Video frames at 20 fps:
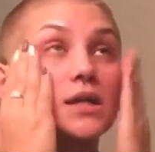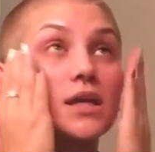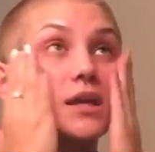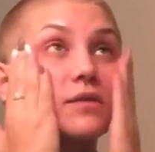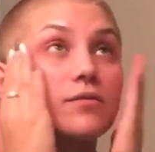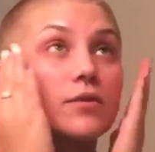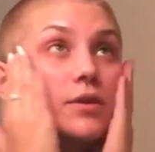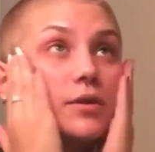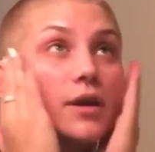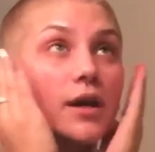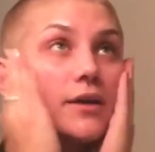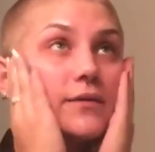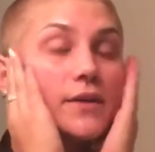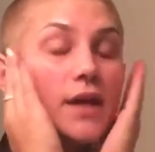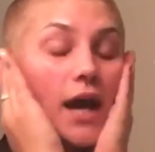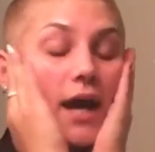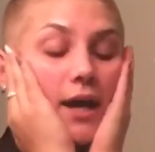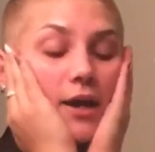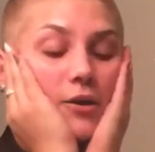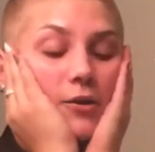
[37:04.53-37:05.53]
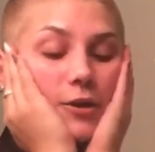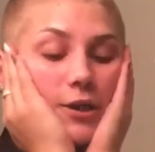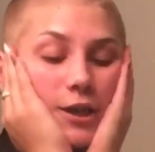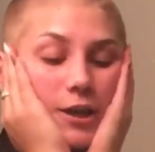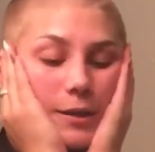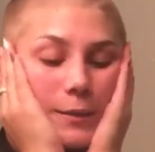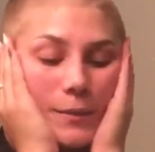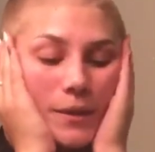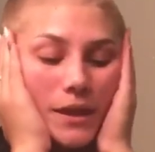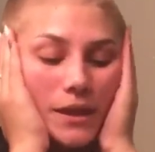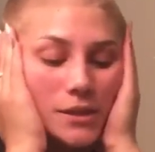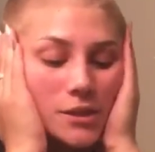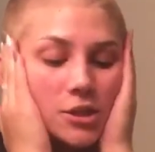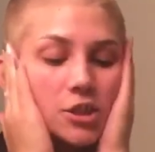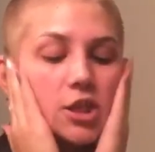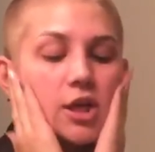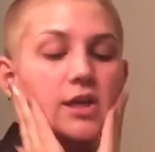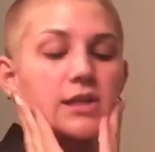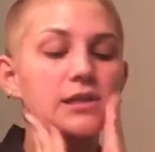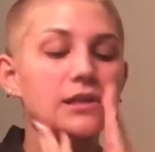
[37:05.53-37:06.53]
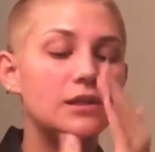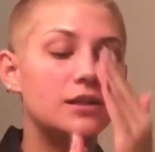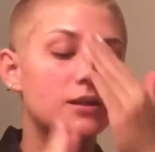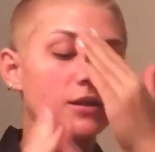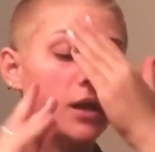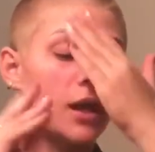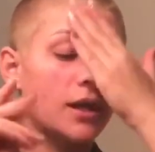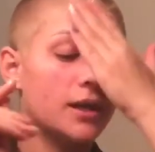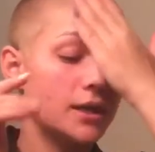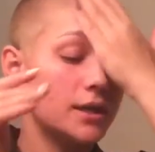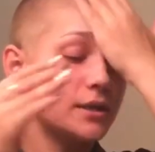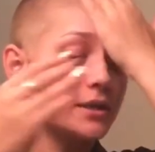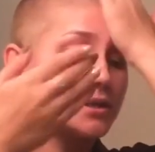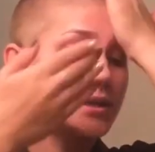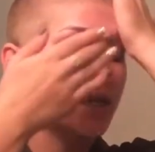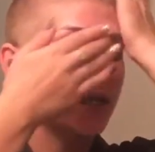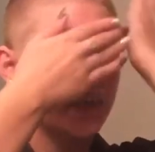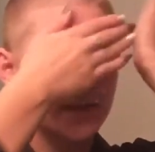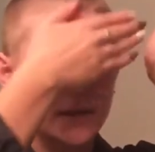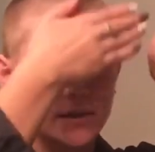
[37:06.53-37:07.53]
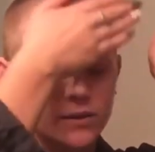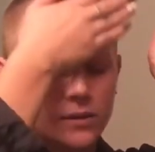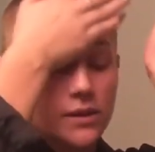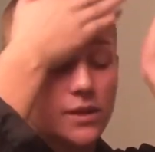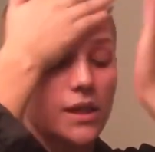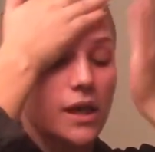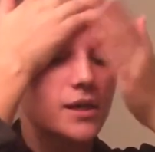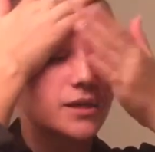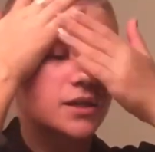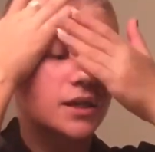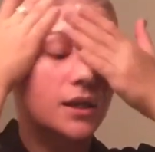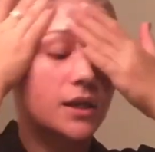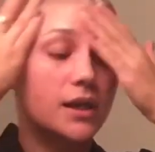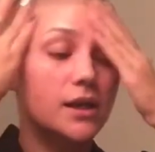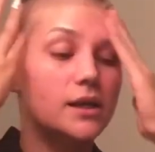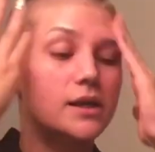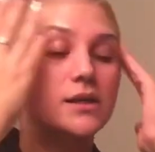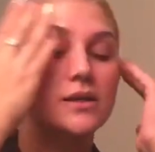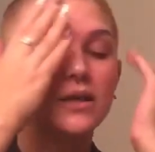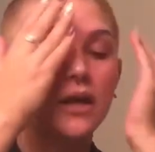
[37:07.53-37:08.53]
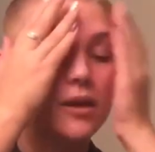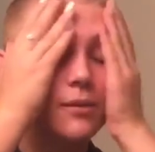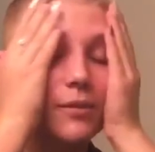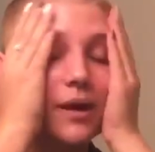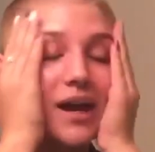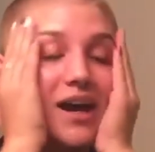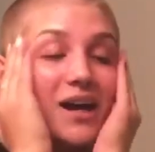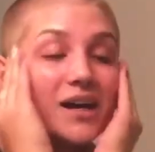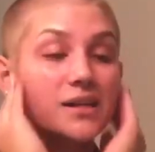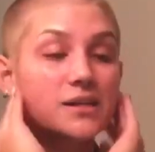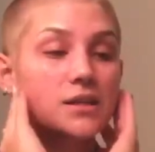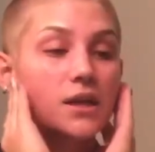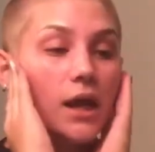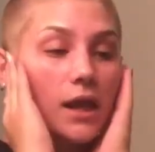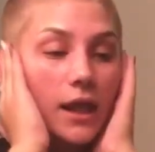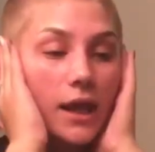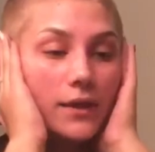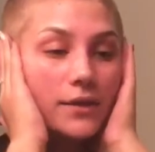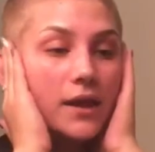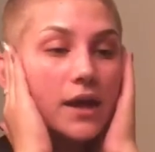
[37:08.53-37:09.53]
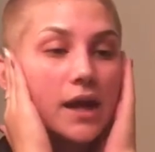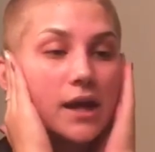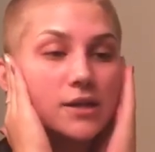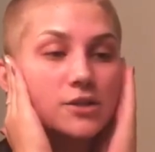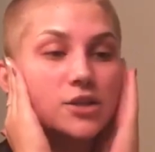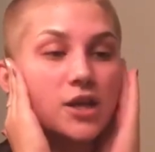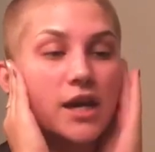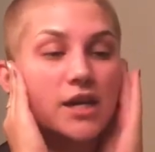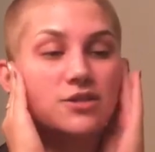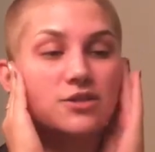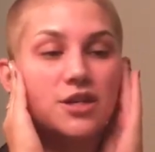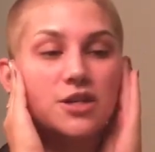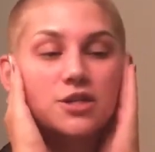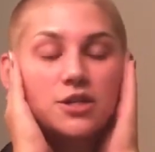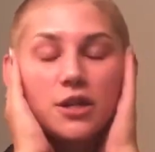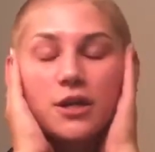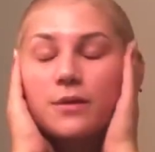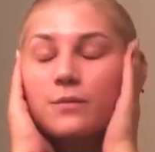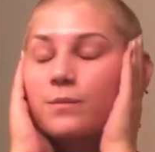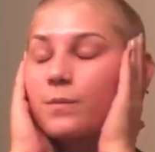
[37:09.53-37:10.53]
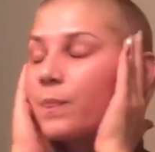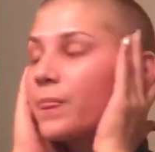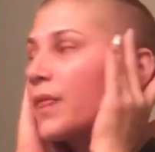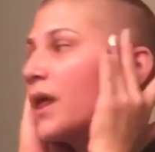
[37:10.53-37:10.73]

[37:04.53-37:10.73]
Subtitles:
Even though I have an eye cream, it's gentle and non-irritating, so it doesn't irritate my eyes, and I like that extra hydration.